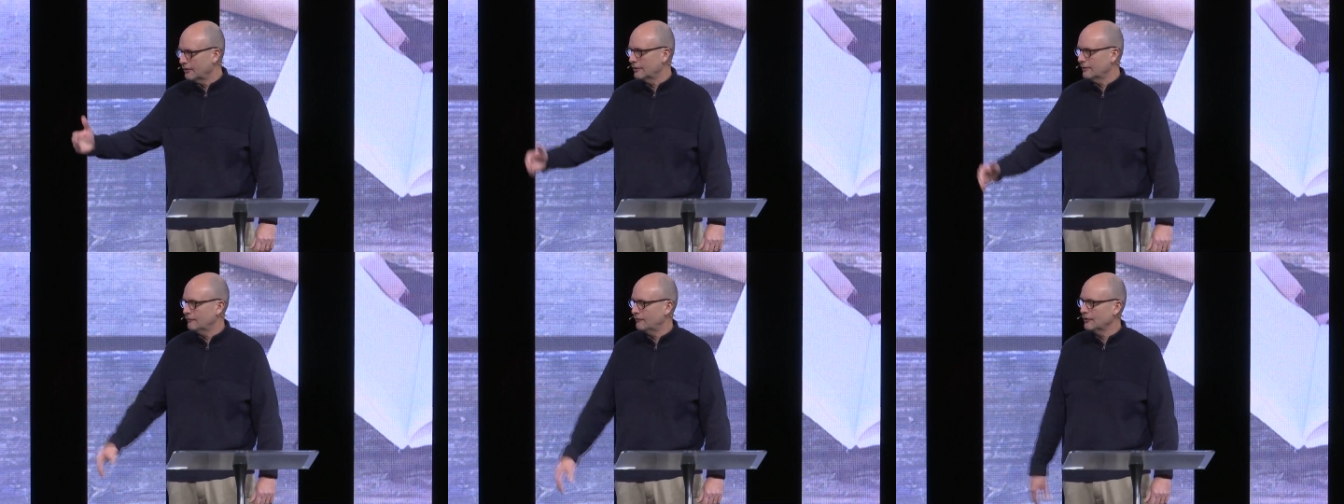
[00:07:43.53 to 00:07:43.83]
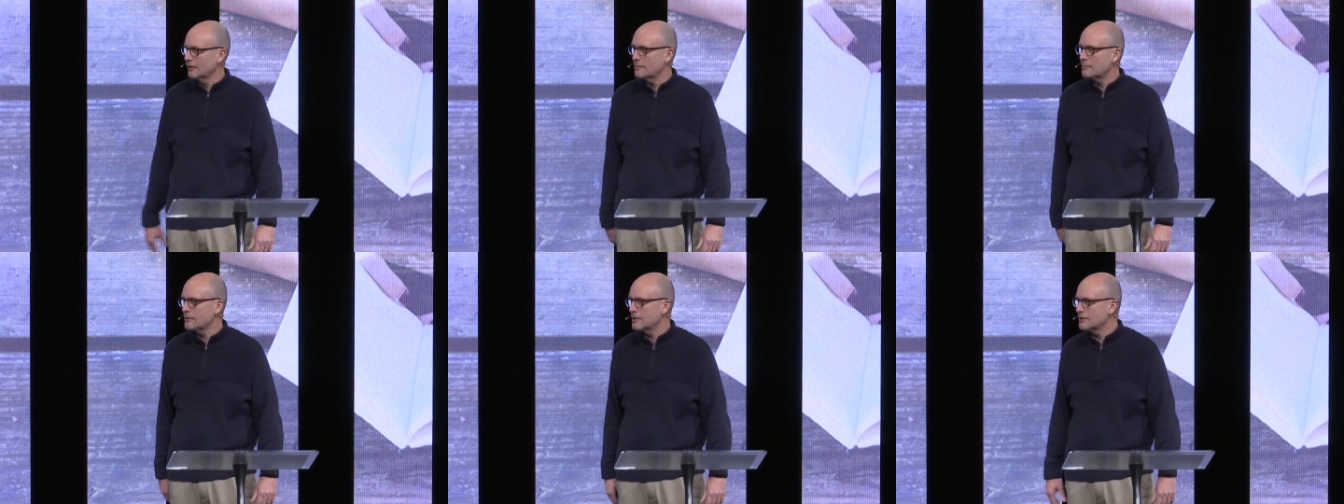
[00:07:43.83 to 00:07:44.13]
In
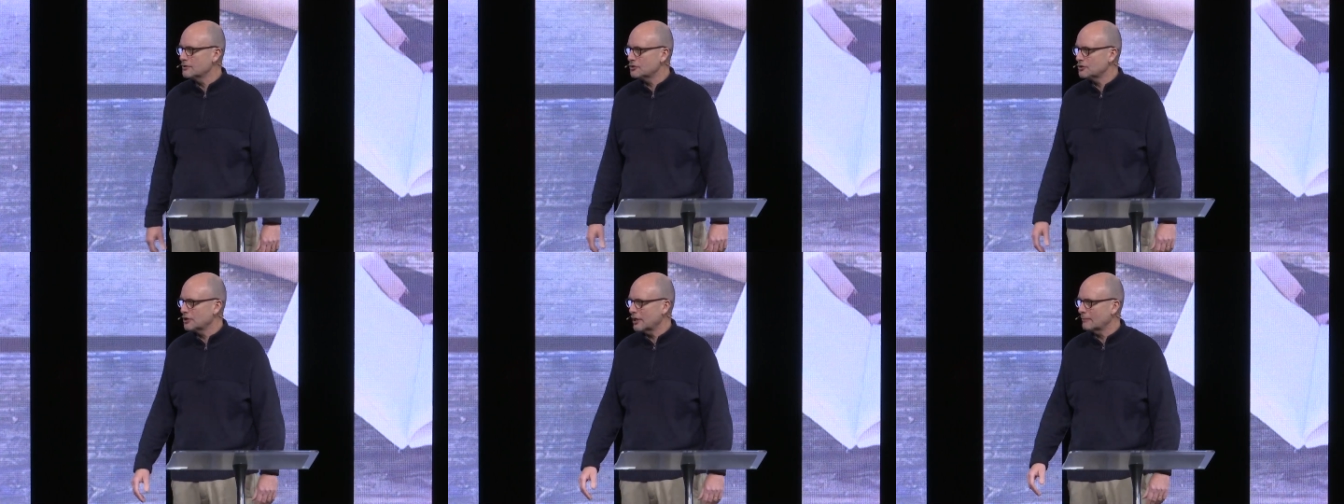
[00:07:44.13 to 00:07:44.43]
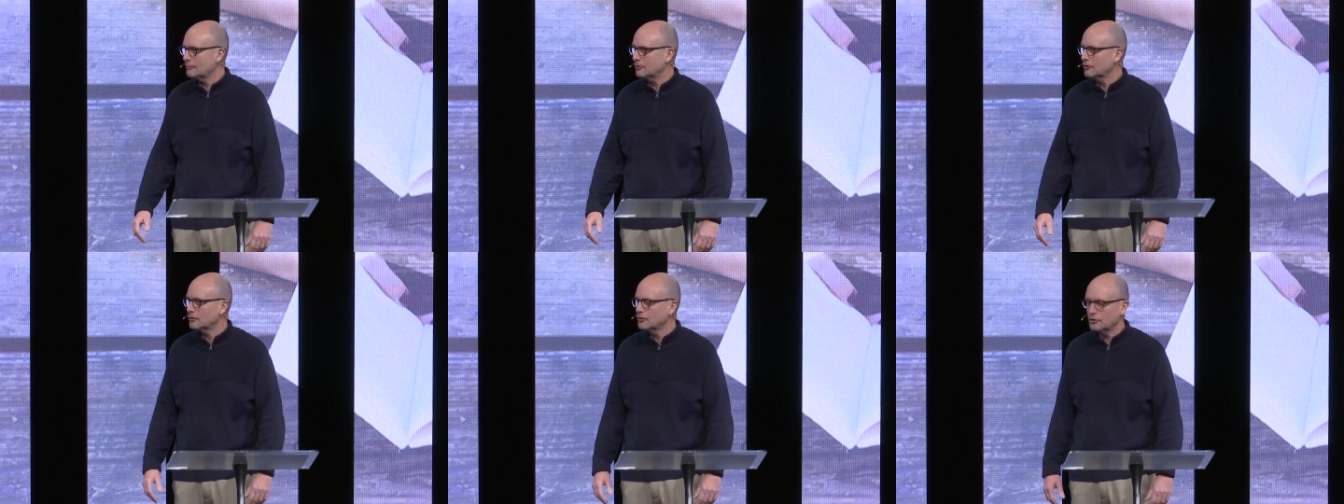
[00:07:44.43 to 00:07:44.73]
Philippians
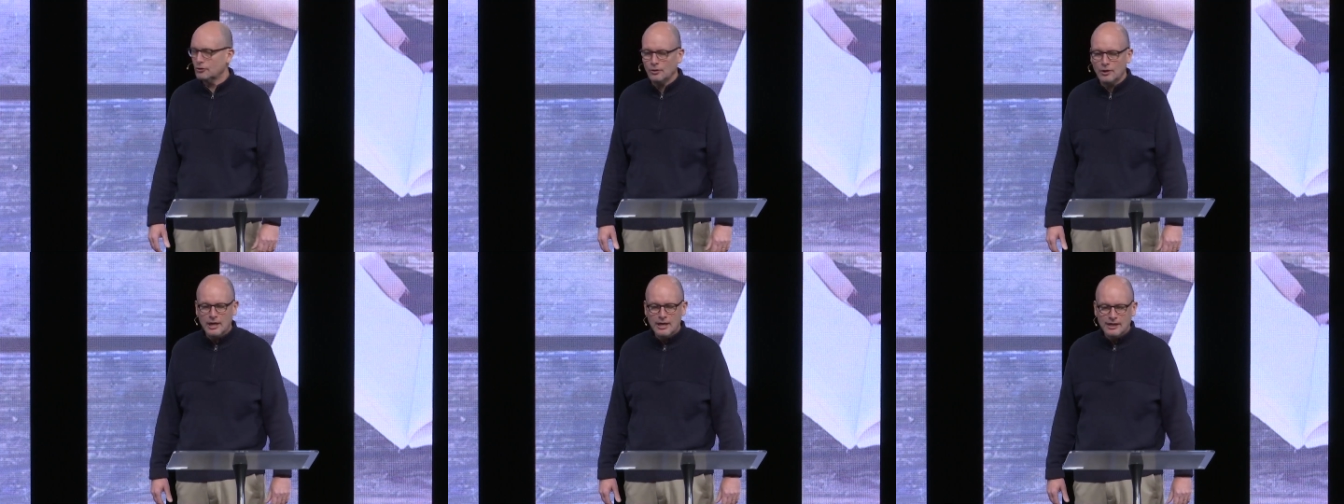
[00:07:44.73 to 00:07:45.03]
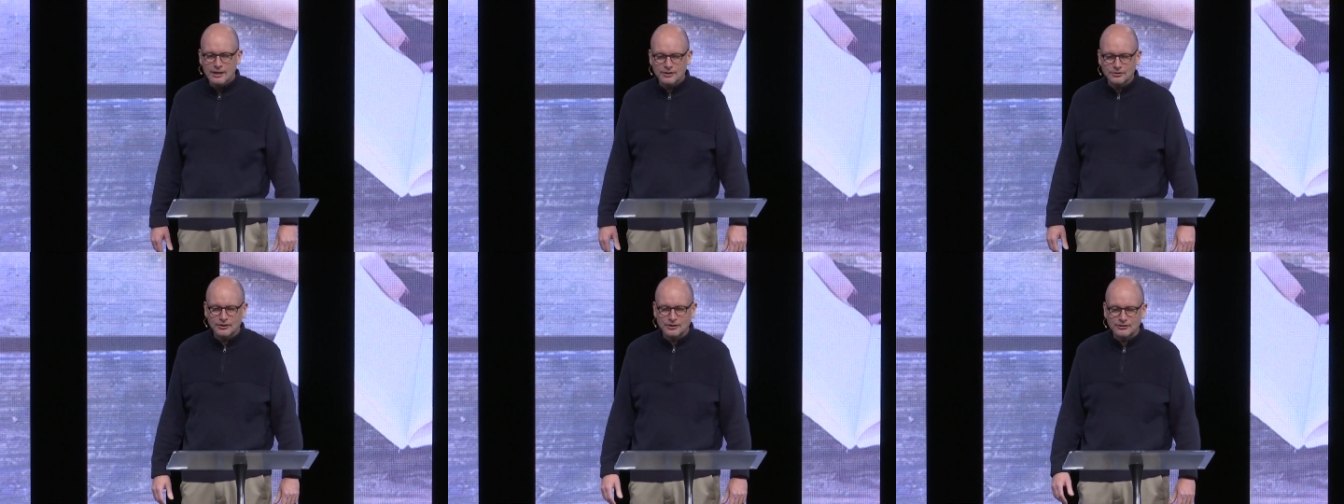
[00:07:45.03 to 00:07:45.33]
chapter 2,
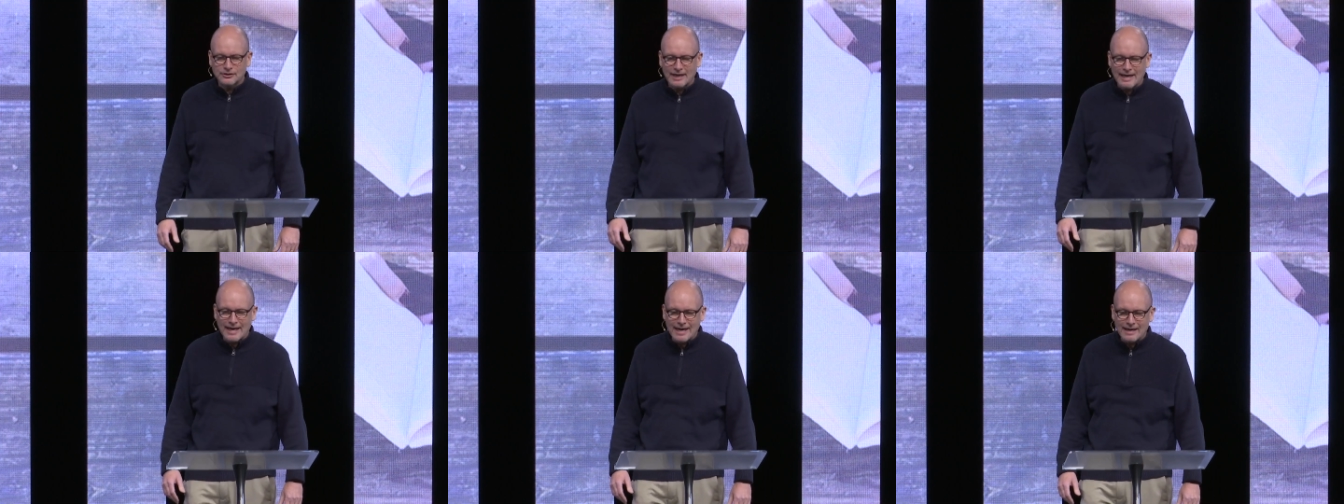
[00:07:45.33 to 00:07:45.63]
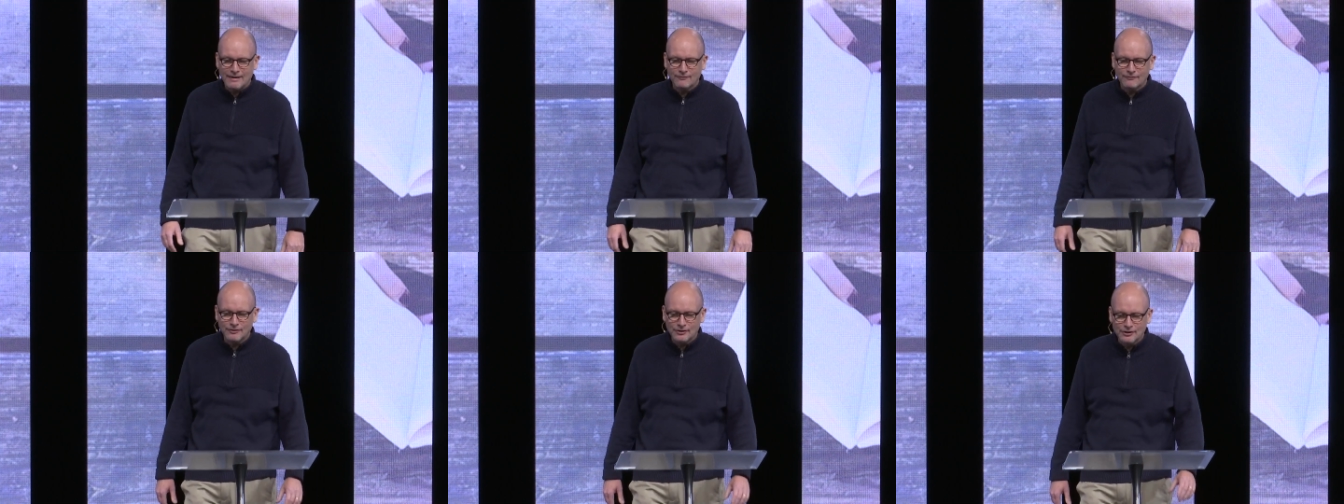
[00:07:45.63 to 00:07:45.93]
he says,
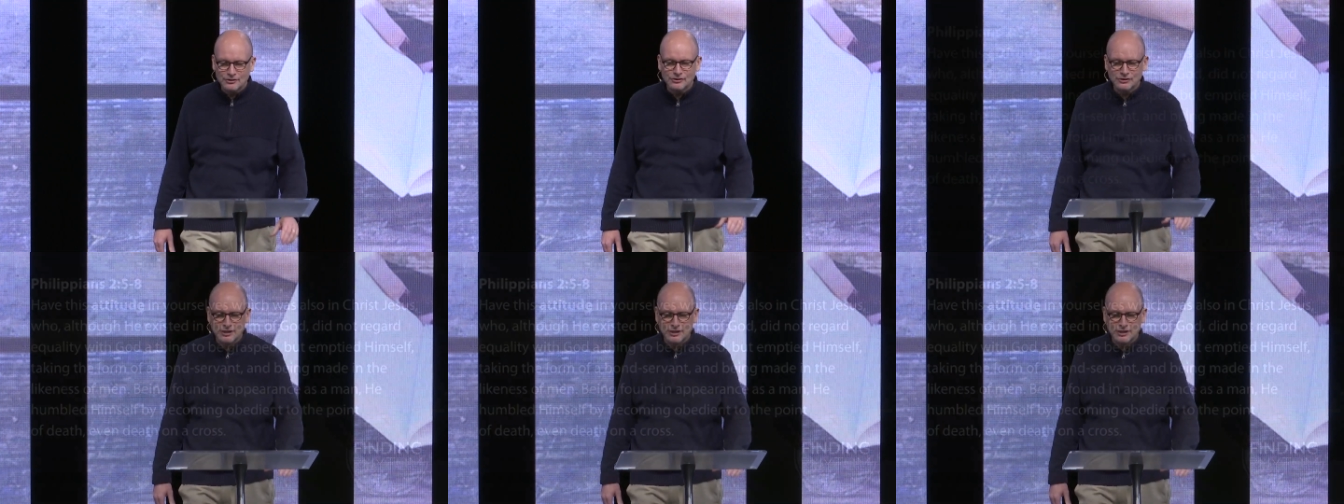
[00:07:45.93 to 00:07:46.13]
Have this